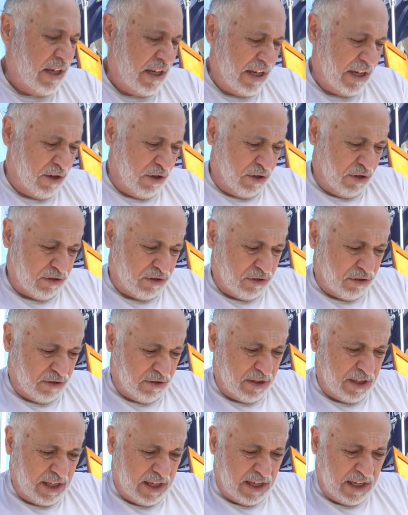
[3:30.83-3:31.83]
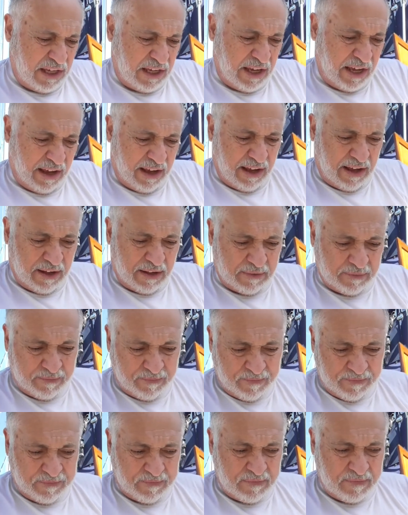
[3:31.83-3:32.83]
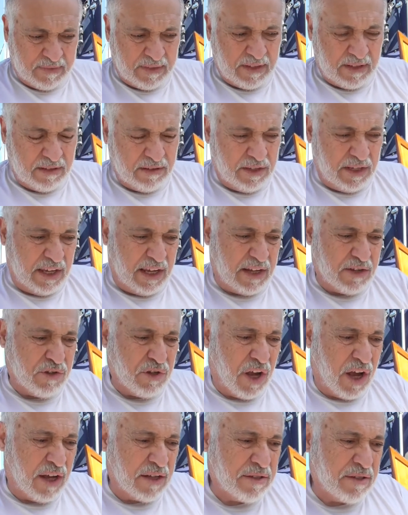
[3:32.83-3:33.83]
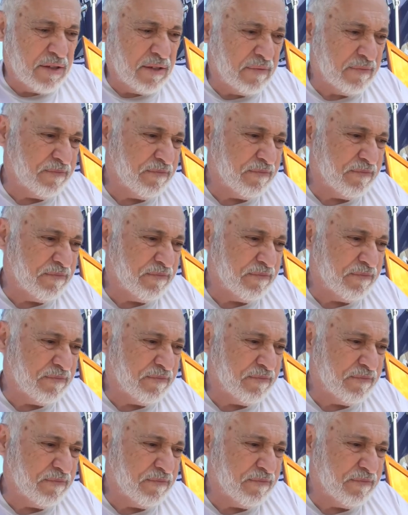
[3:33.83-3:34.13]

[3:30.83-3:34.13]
and also the exhaust.